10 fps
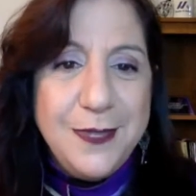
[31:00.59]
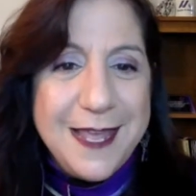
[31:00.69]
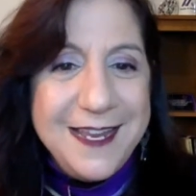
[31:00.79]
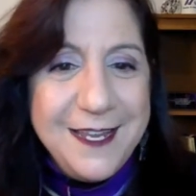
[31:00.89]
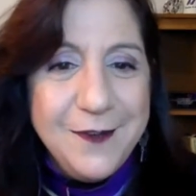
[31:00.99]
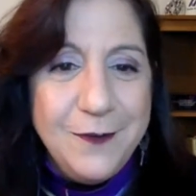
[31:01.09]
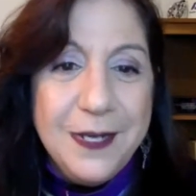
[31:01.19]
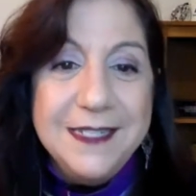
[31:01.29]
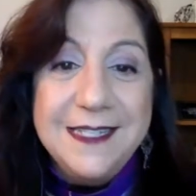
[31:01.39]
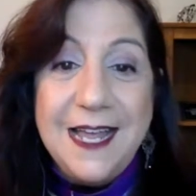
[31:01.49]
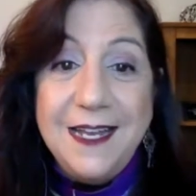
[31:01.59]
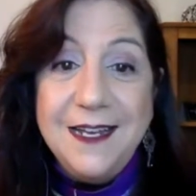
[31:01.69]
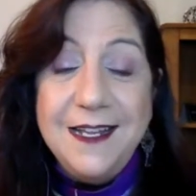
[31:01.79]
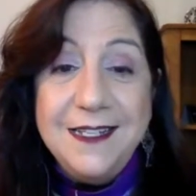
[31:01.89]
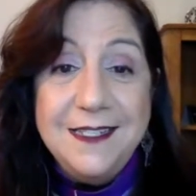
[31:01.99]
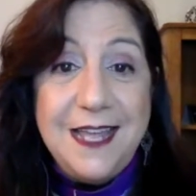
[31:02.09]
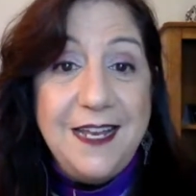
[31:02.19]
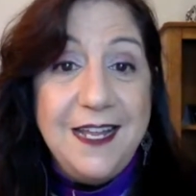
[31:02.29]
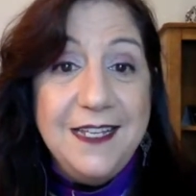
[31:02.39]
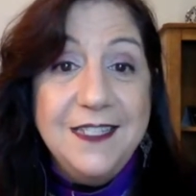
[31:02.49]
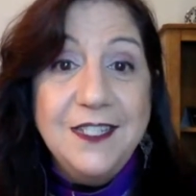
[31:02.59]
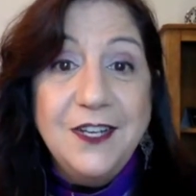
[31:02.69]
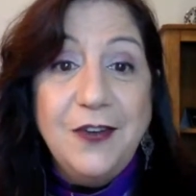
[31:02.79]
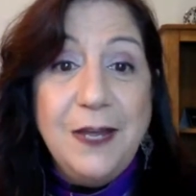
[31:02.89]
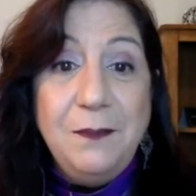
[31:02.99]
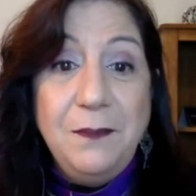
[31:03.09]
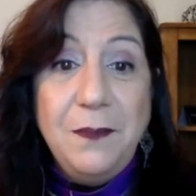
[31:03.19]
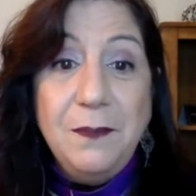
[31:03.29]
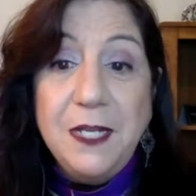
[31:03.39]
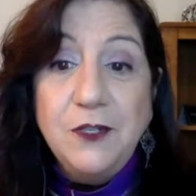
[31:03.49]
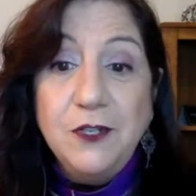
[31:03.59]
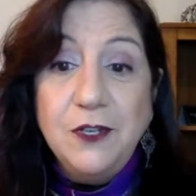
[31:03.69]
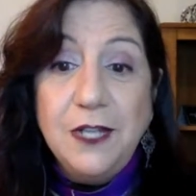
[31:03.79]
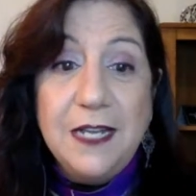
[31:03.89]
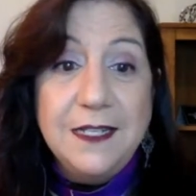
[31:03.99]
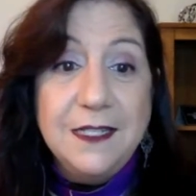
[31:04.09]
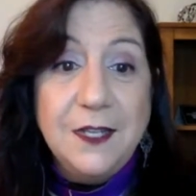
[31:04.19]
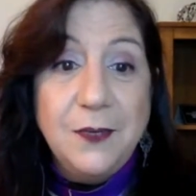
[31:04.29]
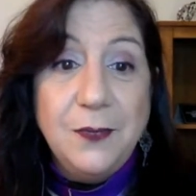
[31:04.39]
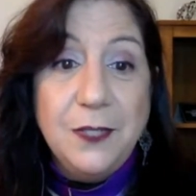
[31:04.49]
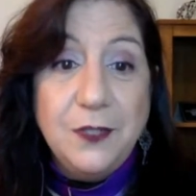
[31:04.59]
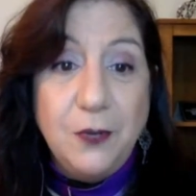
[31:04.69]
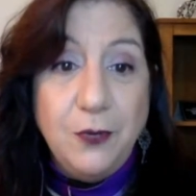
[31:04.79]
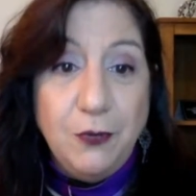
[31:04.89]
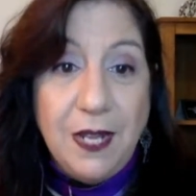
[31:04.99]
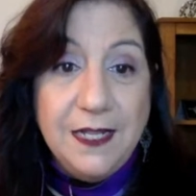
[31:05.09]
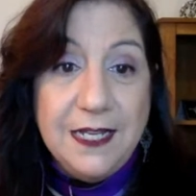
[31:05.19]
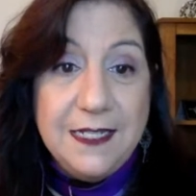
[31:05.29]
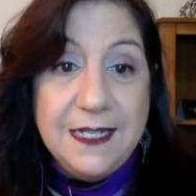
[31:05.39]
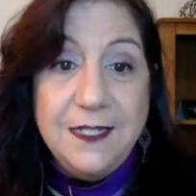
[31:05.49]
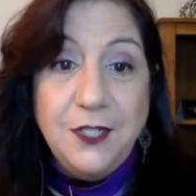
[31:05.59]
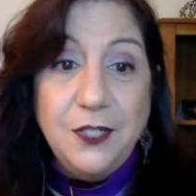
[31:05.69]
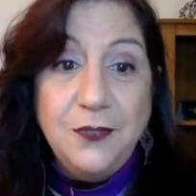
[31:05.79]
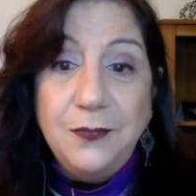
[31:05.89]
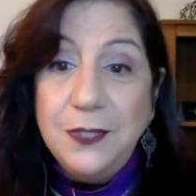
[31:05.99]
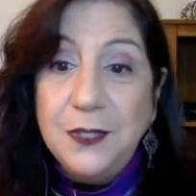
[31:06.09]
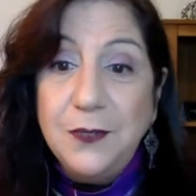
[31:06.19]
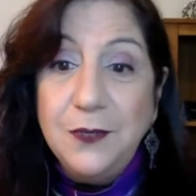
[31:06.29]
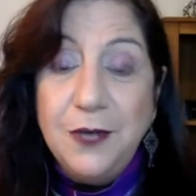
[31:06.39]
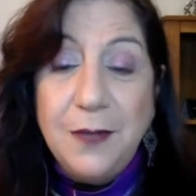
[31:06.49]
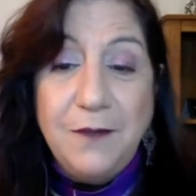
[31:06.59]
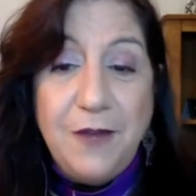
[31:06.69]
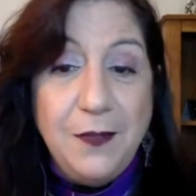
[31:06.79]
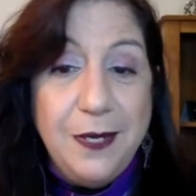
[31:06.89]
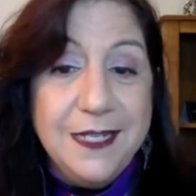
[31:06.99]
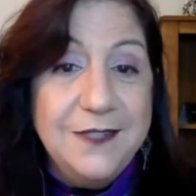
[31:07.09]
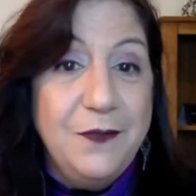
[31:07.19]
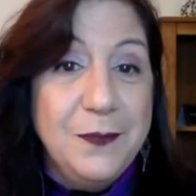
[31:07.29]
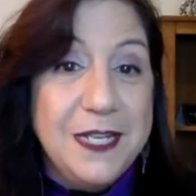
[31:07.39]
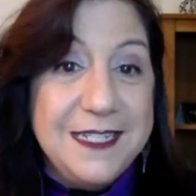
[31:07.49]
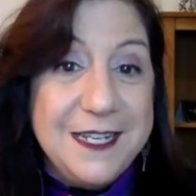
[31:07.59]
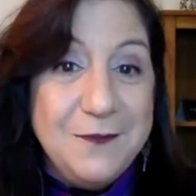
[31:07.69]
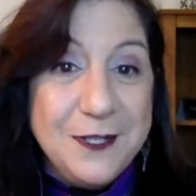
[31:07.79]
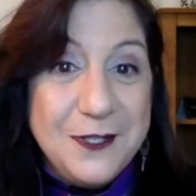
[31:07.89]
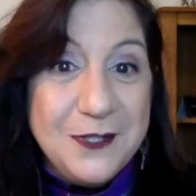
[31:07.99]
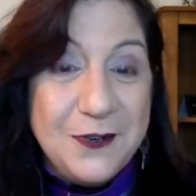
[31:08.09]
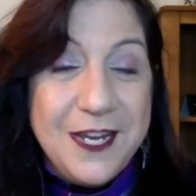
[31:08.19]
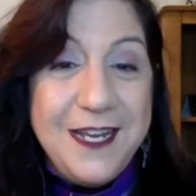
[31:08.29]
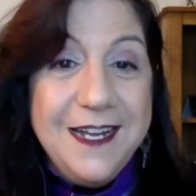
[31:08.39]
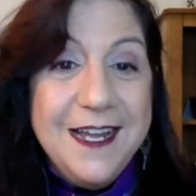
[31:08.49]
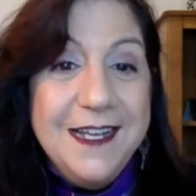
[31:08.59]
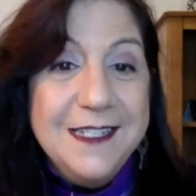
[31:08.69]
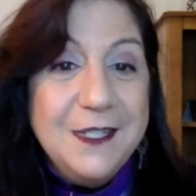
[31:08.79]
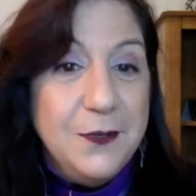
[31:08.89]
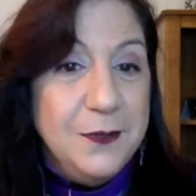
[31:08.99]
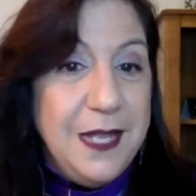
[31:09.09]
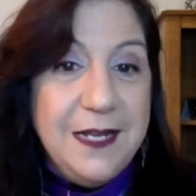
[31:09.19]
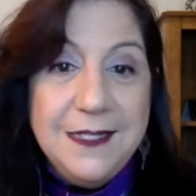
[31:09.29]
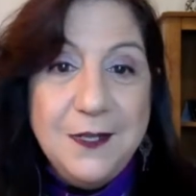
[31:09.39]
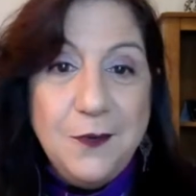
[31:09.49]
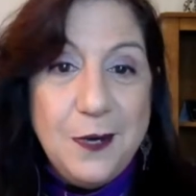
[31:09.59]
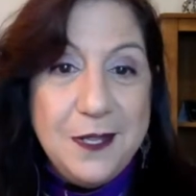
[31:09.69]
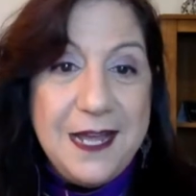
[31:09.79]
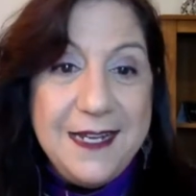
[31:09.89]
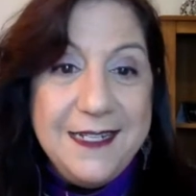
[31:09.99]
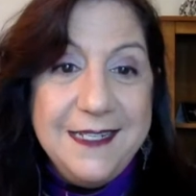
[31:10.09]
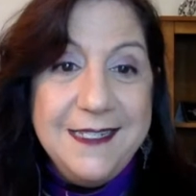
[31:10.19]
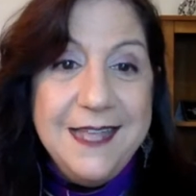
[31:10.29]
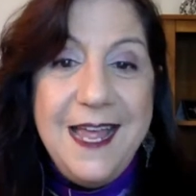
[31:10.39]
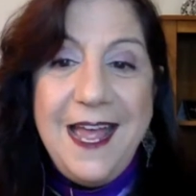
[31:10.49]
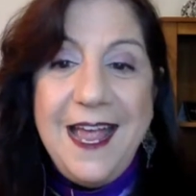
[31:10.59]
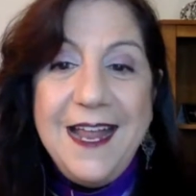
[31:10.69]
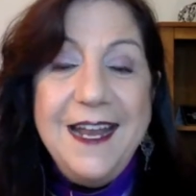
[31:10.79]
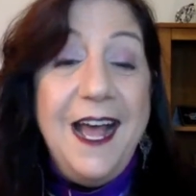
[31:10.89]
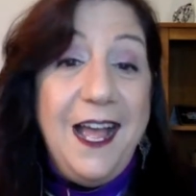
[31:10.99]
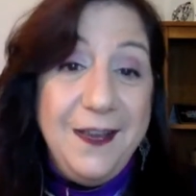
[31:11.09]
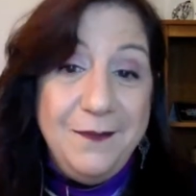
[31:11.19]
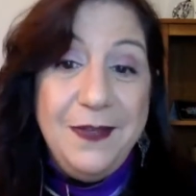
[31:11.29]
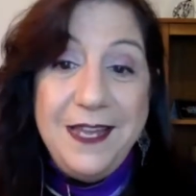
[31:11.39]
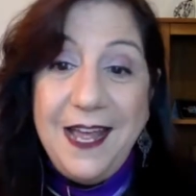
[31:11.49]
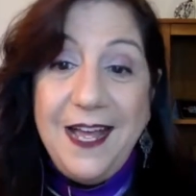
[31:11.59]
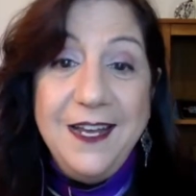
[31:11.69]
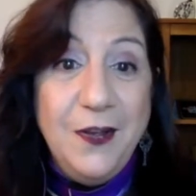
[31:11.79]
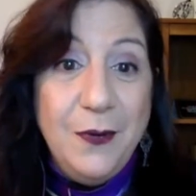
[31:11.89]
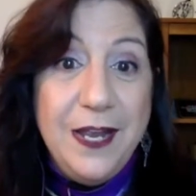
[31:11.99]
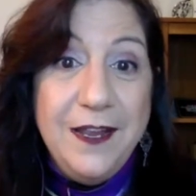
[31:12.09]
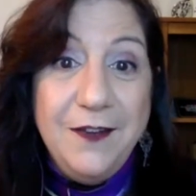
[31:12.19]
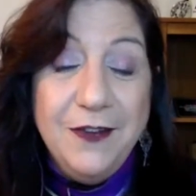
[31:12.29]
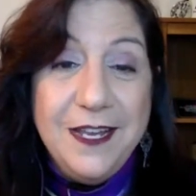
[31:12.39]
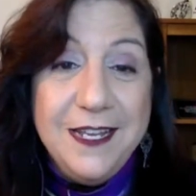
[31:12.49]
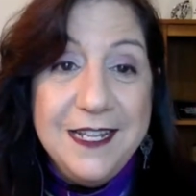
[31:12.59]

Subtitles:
Thank you. Is that Instagram? Make sure you let us know which. Oh, you're on LinkedIn too. So you're following us from LinkedIn, which is great. So let us know where that is. And yeah, I know, I agree.